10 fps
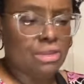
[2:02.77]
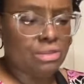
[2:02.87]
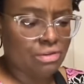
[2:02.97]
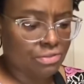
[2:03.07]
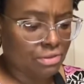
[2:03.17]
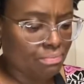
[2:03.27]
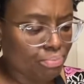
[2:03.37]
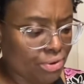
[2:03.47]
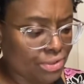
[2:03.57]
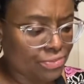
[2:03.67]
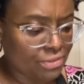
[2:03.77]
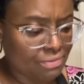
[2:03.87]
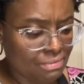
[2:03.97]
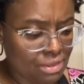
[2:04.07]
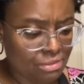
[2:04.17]
it just impresses
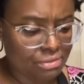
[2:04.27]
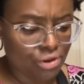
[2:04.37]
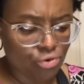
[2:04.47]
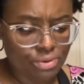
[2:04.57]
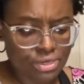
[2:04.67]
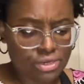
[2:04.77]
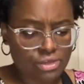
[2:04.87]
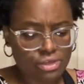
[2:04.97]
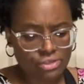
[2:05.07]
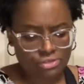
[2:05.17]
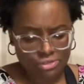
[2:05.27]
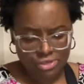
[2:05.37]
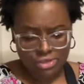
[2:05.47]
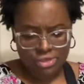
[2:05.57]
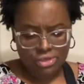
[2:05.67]
me so because
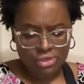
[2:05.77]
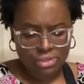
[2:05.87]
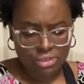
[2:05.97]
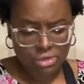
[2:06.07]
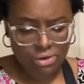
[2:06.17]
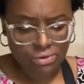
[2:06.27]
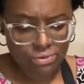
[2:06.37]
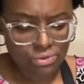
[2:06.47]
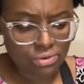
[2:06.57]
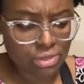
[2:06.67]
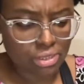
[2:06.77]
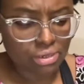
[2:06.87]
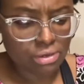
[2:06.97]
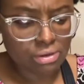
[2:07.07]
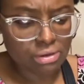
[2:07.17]
you know you can
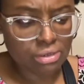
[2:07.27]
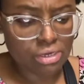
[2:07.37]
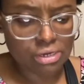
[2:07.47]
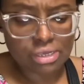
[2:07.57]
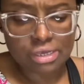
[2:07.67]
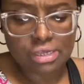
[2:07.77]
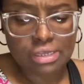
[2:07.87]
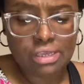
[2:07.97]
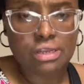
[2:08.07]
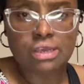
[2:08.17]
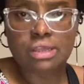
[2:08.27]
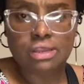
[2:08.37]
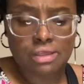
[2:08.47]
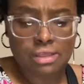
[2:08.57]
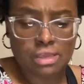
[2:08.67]
dunk and clean it
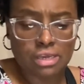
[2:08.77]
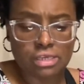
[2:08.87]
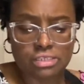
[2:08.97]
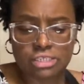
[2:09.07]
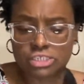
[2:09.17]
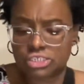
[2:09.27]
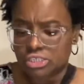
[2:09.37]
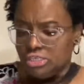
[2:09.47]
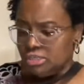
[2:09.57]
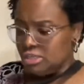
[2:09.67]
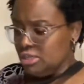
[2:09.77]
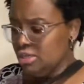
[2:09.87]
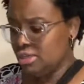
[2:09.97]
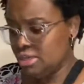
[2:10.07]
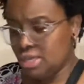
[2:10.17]
and condition it
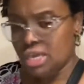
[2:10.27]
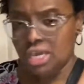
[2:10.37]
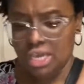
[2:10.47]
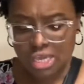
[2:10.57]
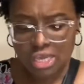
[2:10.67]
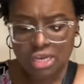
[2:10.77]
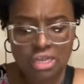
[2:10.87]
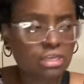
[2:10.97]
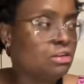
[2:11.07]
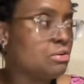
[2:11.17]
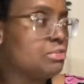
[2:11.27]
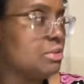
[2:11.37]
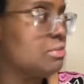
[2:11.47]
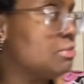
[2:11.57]
and it looks as